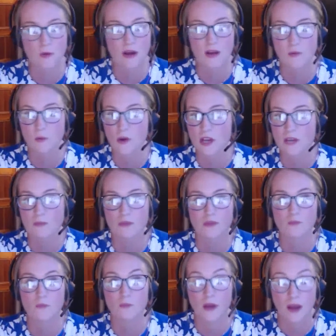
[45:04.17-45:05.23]
why
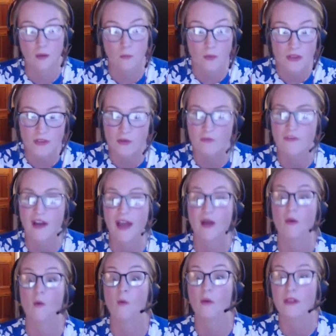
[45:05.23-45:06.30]
working with your vet
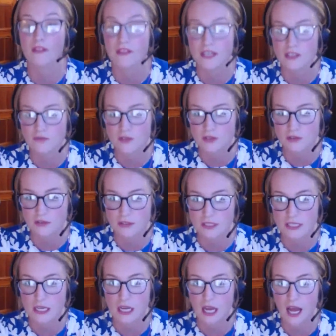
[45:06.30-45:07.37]
with these
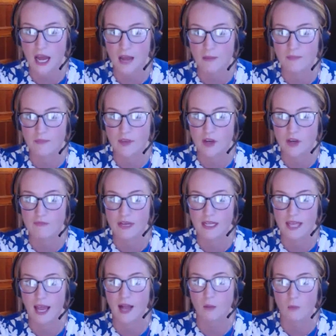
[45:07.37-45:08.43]
results can
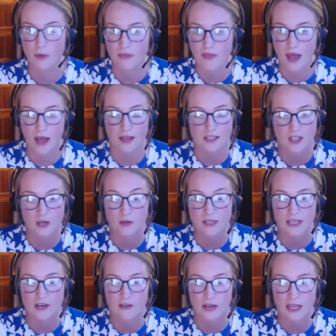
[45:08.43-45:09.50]
really help with that. I
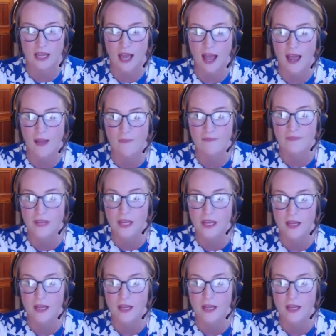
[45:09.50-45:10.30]
totally agree. You